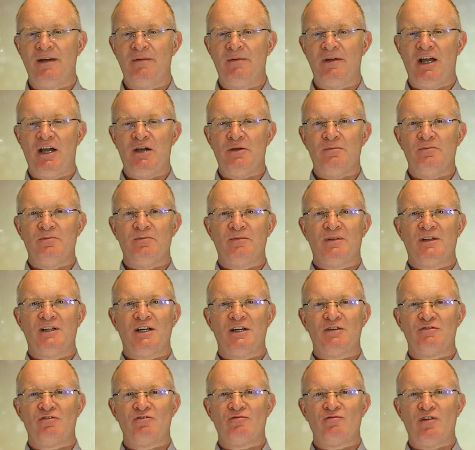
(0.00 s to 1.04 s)
There we go,
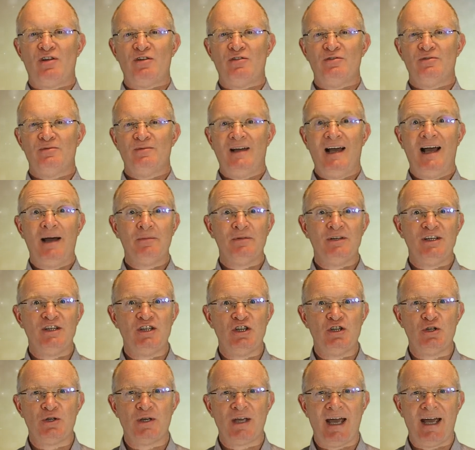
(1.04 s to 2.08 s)
country road. How many
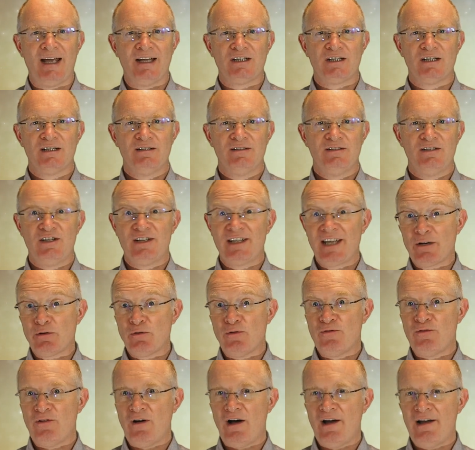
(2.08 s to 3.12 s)
did you get? Did you get all
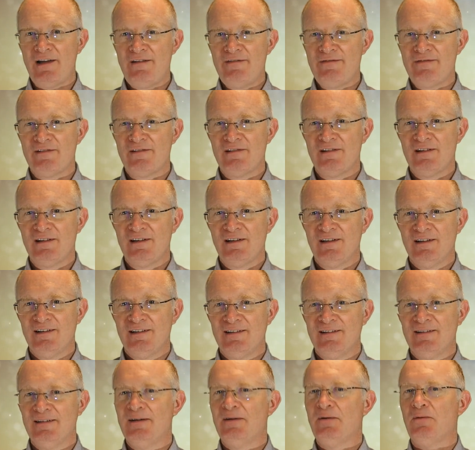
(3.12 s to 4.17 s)
five?
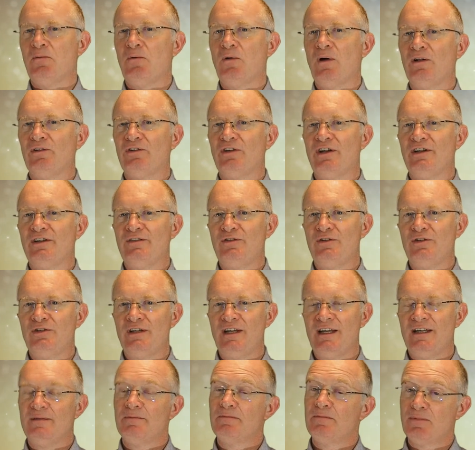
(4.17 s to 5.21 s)
Well done if you
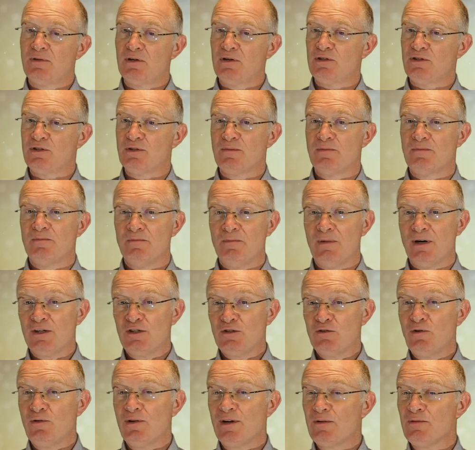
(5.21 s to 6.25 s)
did, because my
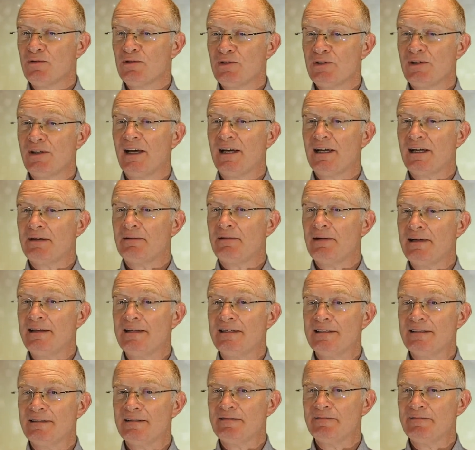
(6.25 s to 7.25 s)
drawing wasn't that great.